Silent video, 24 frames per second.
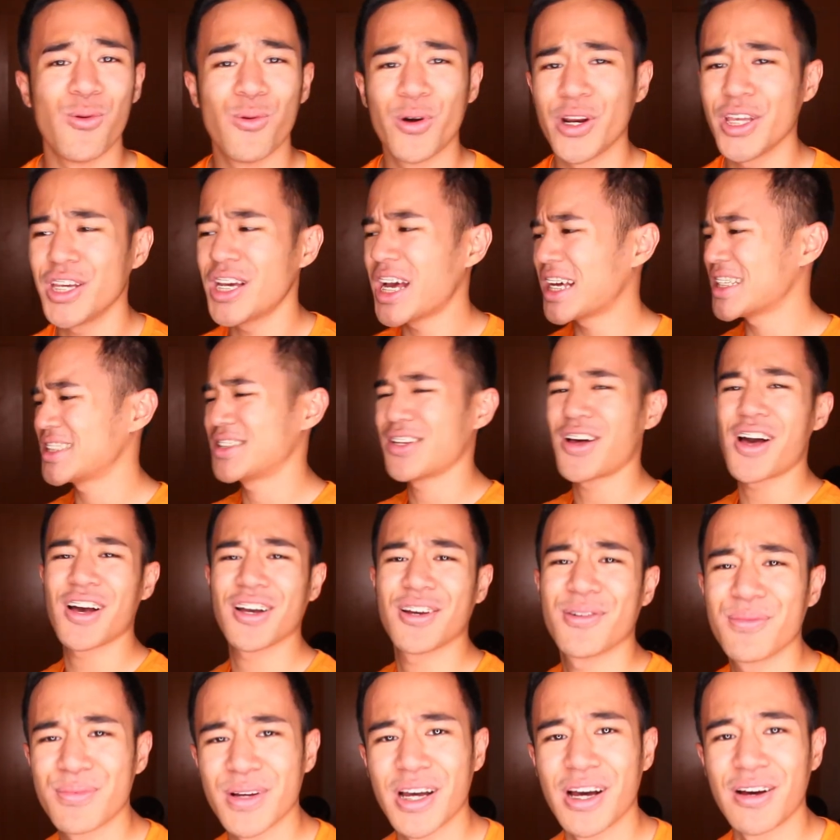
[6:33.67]
What do you guys
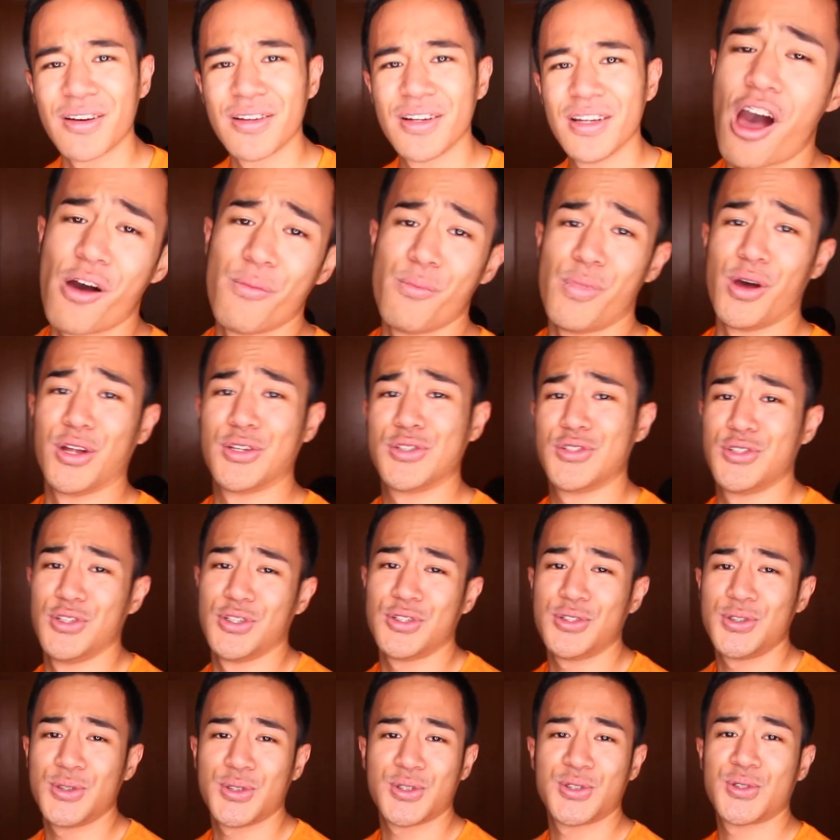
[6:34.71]
talk about? I bet
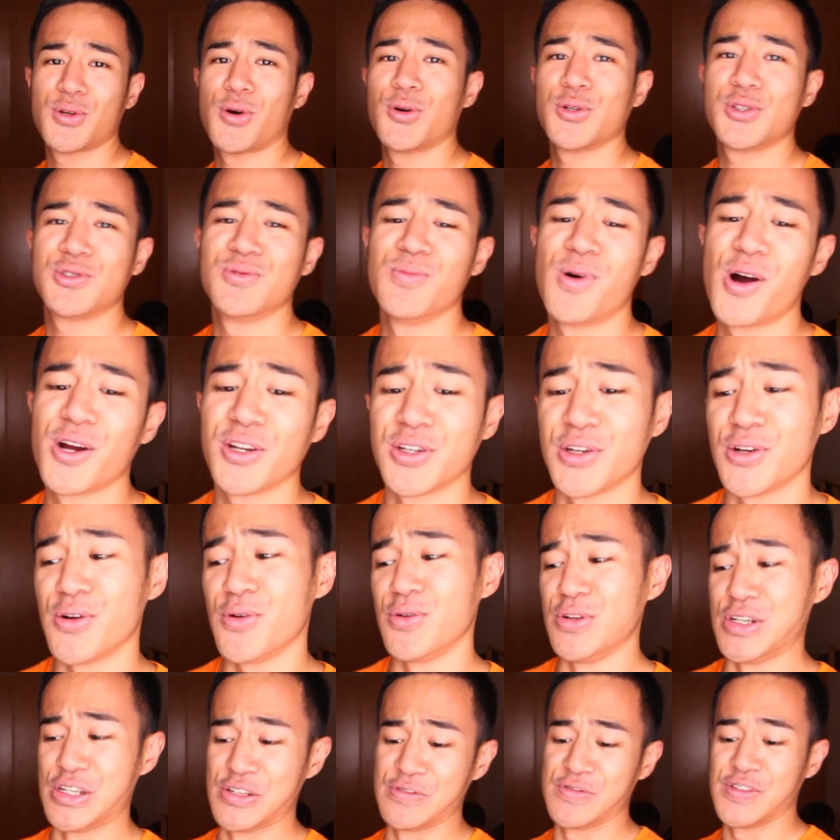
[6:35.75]
since you're so smart, you
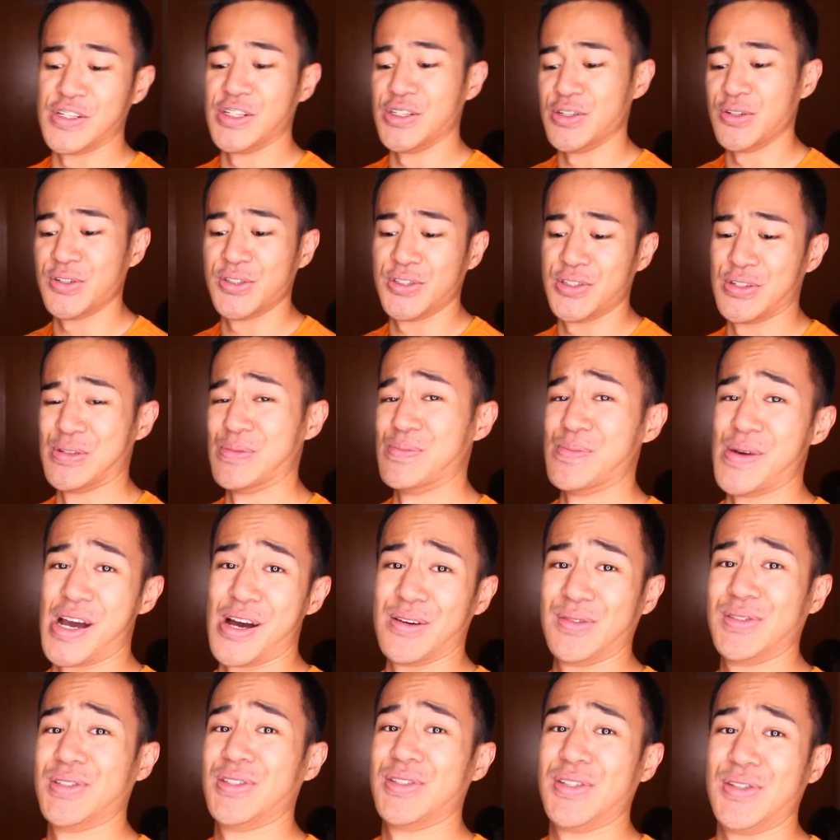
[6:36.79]
don't even use your
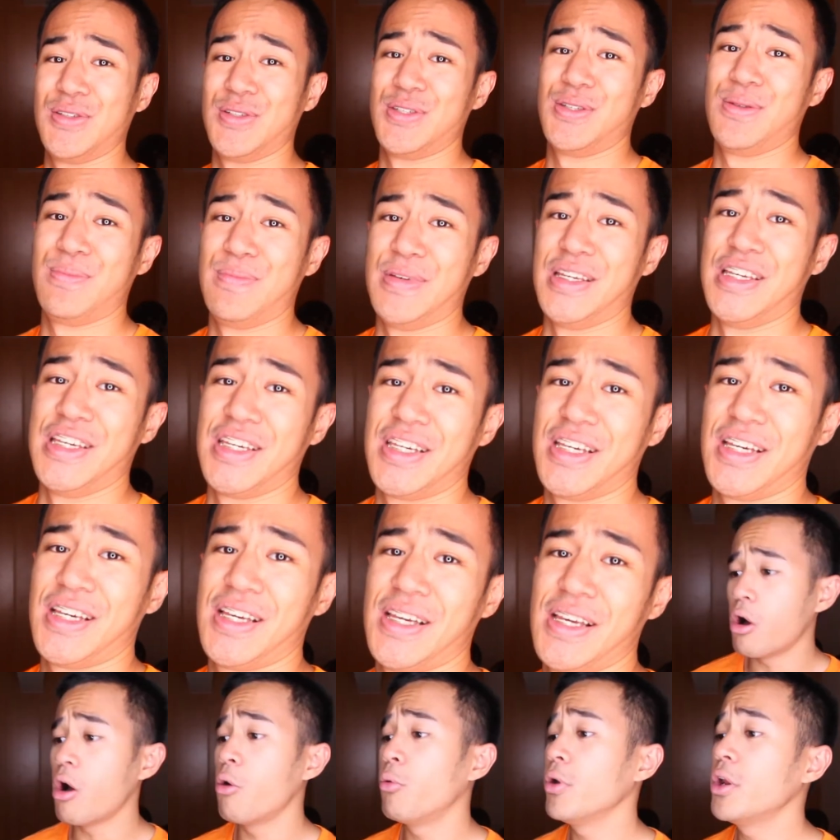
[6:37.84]
mouths to speak.
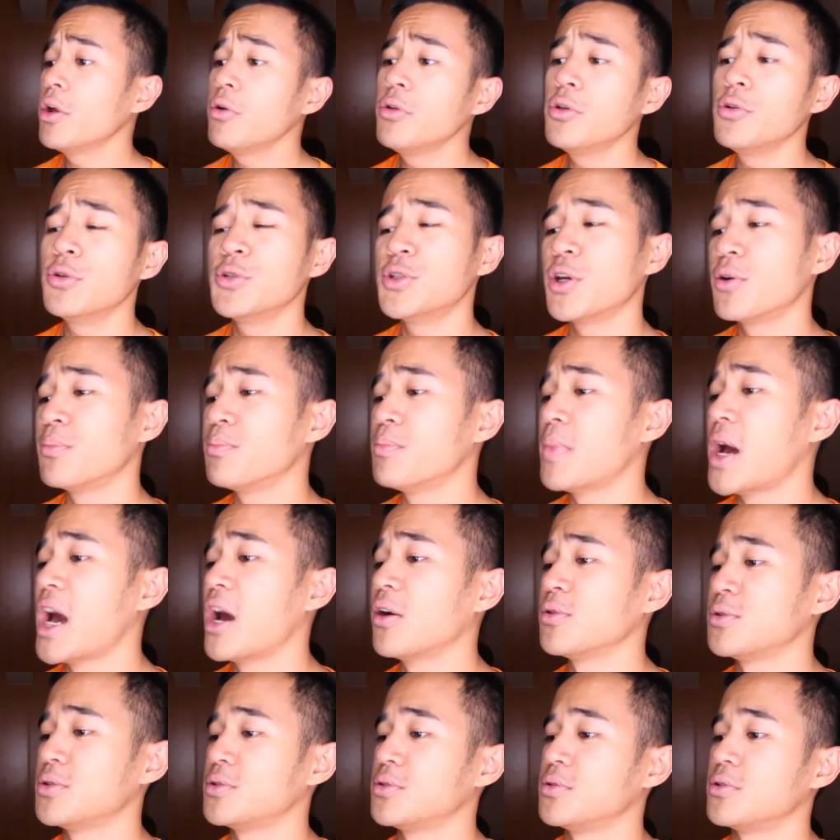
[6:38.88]
Oh, we don't use our
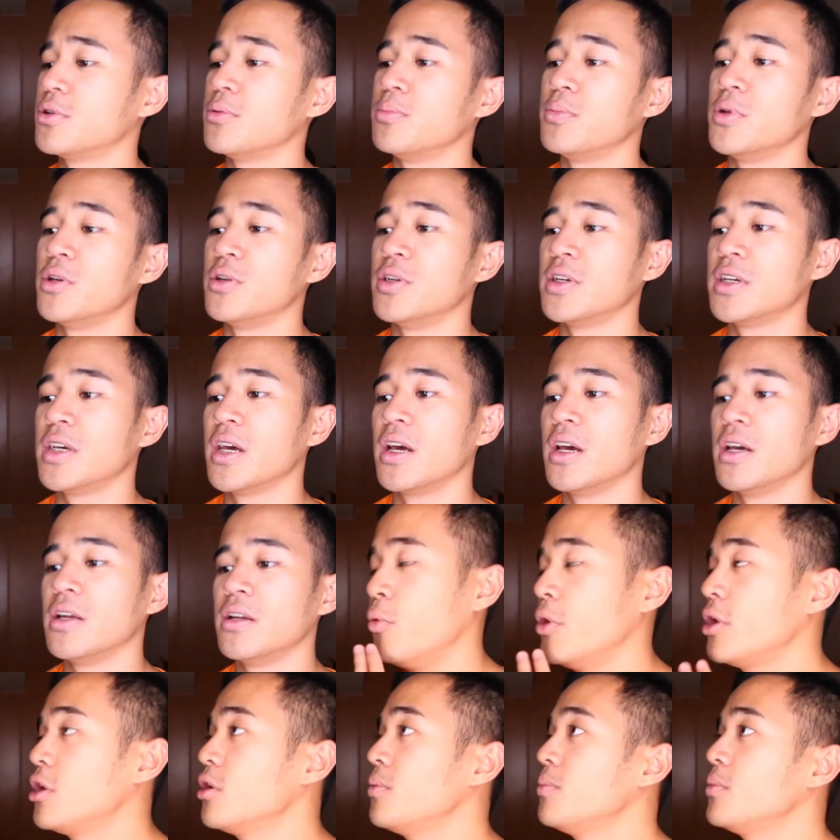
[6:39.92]
mouths to communicate.
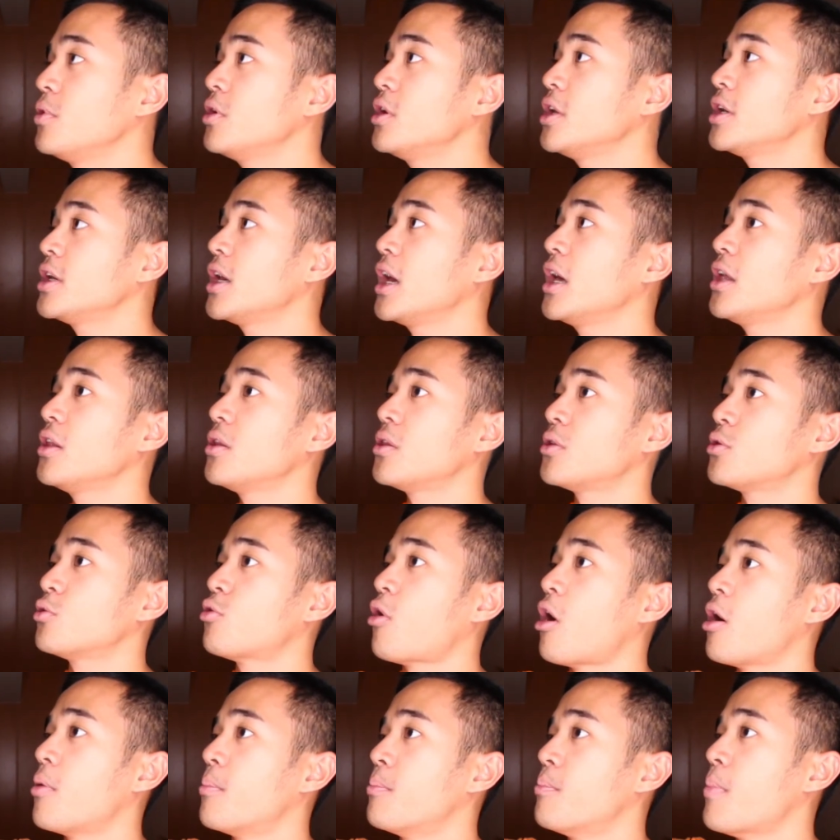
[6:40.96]
We communicate
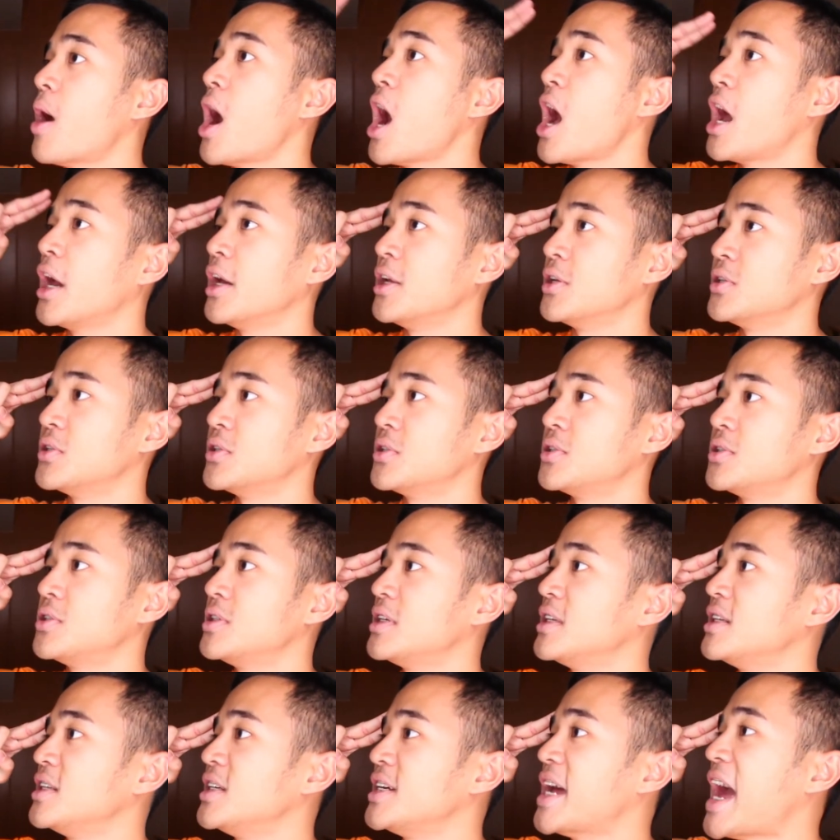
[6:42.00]
through our minds
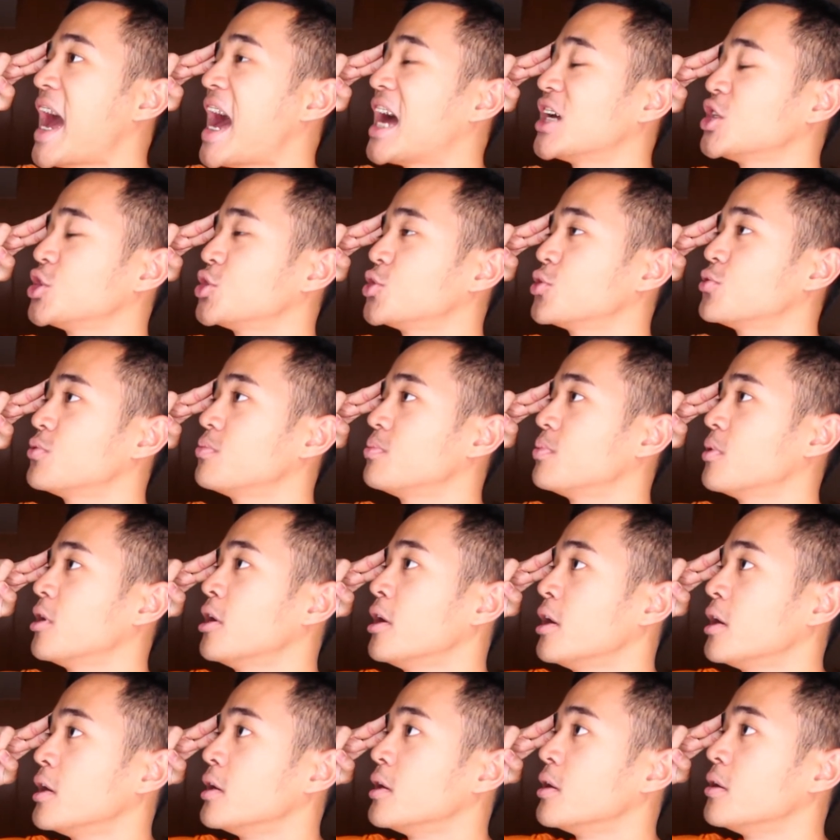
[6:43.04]
in the astral
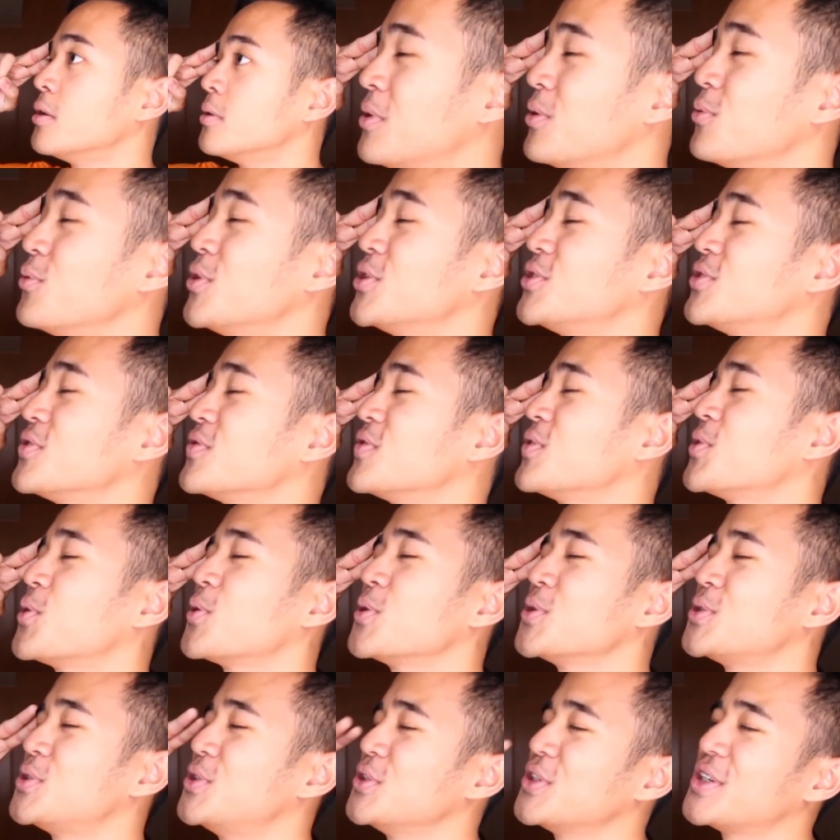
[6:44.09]
plane. Which, of
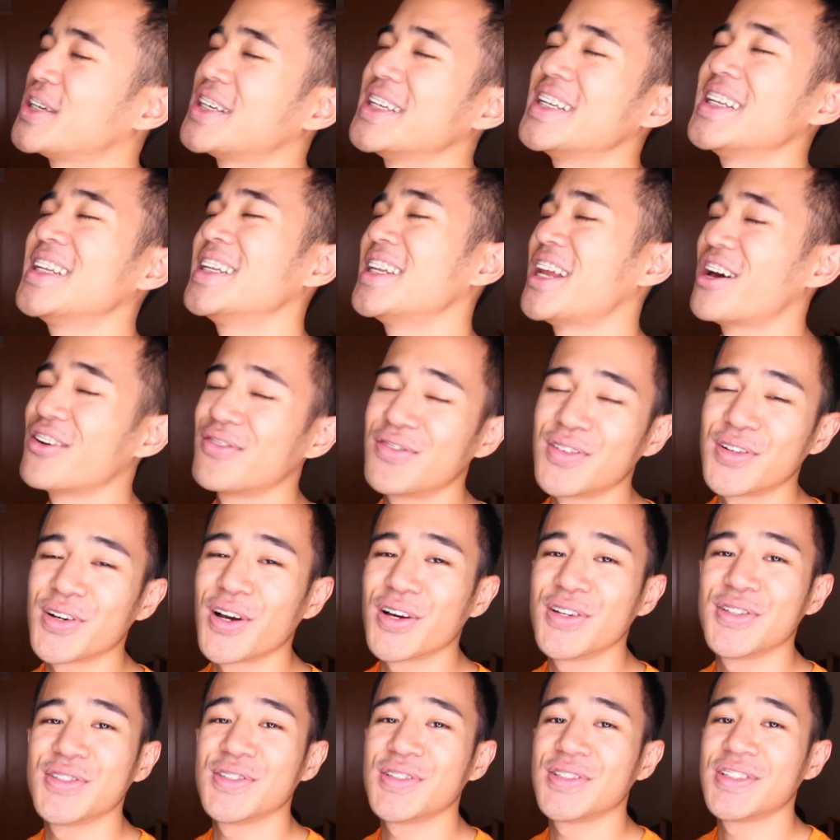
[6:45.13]
course, you can never
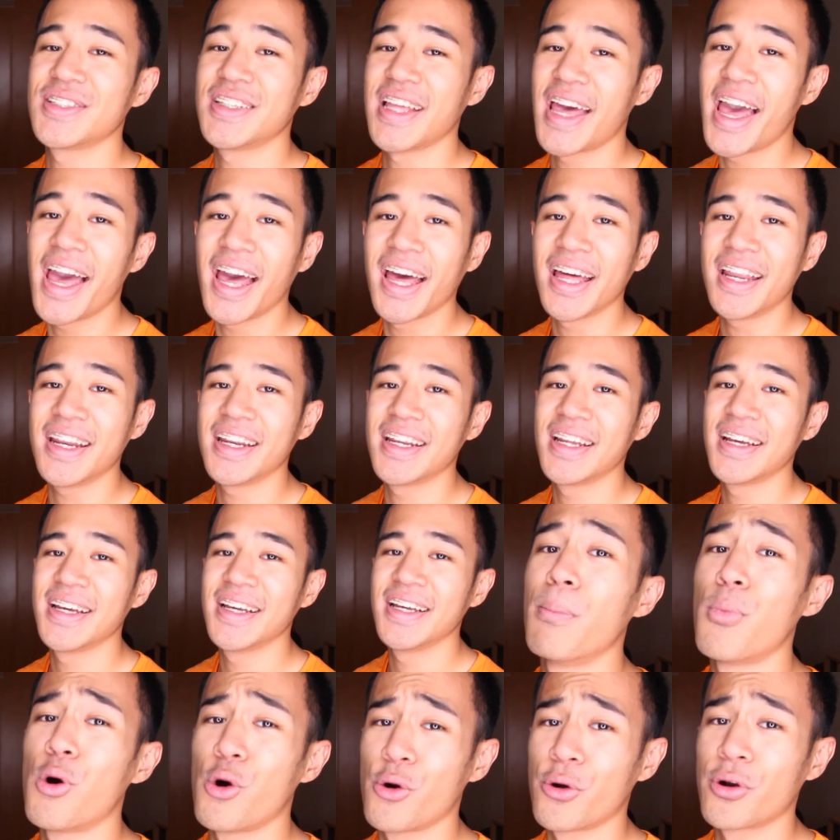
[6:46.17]
understand,
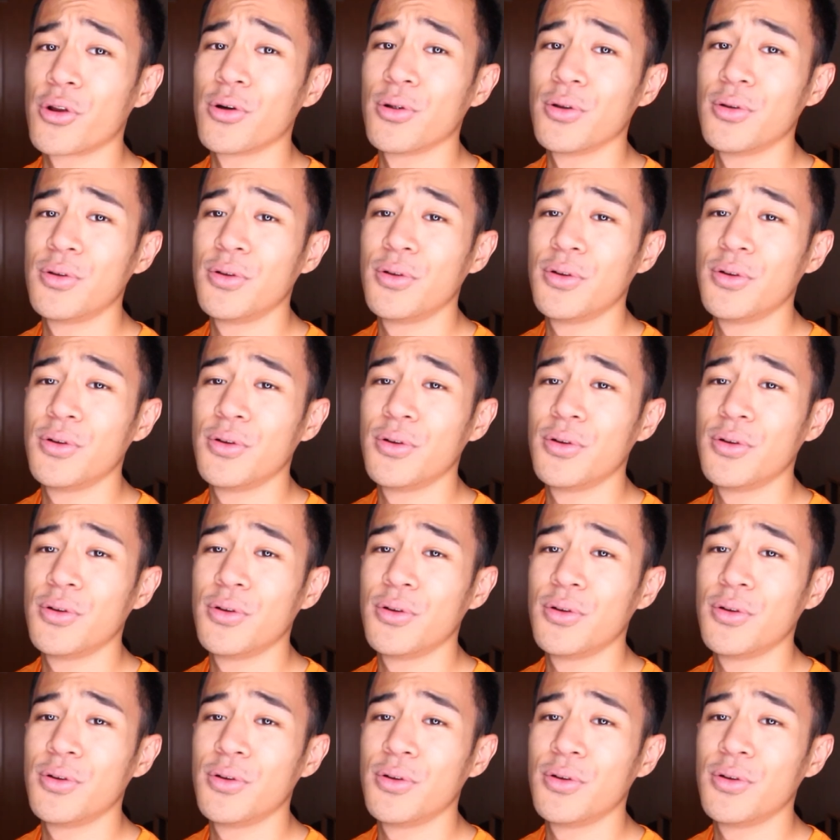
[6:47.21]
mortal.